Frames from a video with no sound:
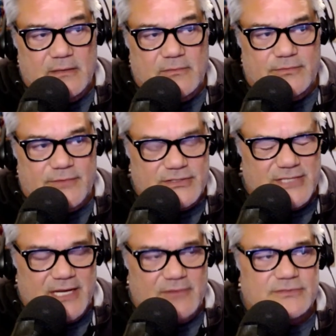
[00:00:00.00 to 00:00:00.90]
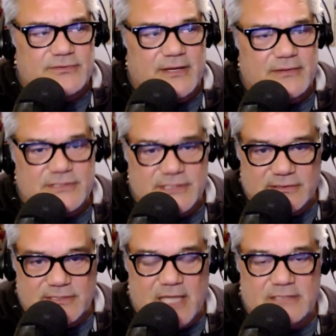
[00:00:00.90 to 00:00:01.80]
When Russiagate was around, the Steele
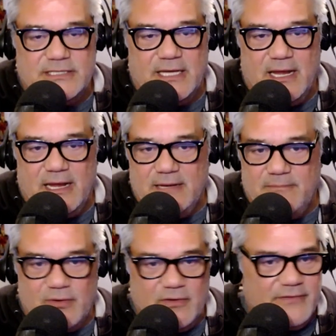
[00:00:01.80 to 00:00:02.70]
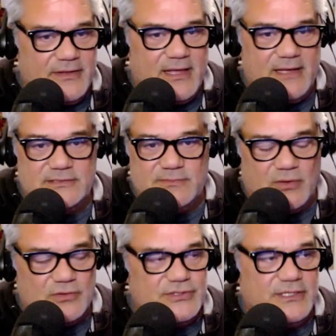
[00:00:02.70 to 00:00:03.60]
dossier, proving that's
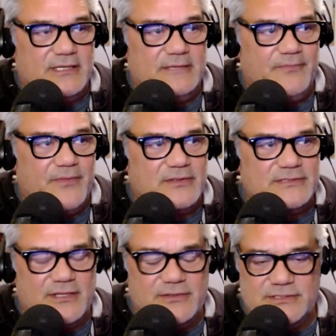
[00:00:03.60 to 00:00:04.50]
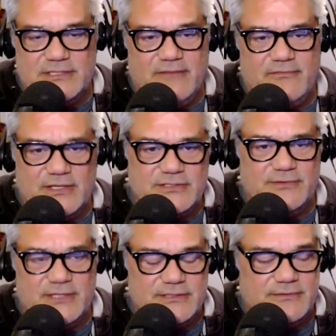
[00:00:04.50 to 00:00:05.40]
bullshit, all this other stuff,
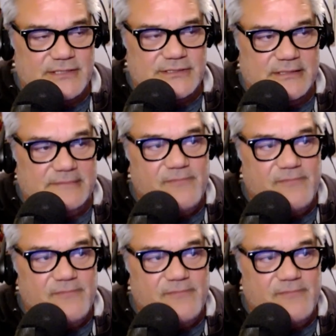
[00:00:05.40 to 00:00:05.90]
Russia,